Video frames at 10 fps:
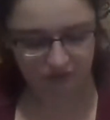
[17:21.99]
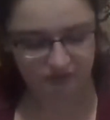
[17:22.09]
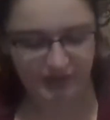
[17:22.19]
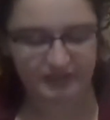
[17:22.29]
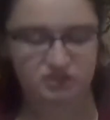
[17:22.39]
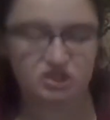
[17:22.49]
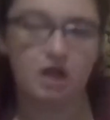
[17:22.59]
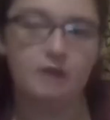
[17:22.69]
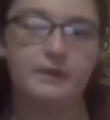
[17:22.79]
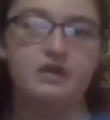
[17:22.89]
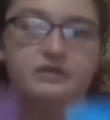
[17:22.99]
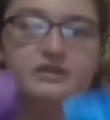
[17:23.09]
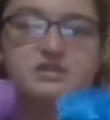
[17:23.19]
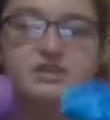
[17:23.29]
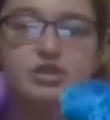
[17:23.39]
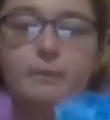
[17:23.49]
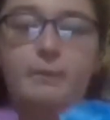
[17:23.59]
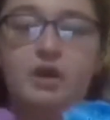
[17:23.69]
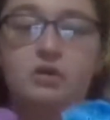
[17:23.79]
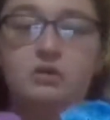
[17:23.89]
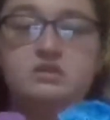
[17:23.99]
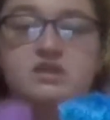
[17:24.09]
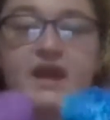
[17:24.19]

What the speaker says: Next up are these little bones.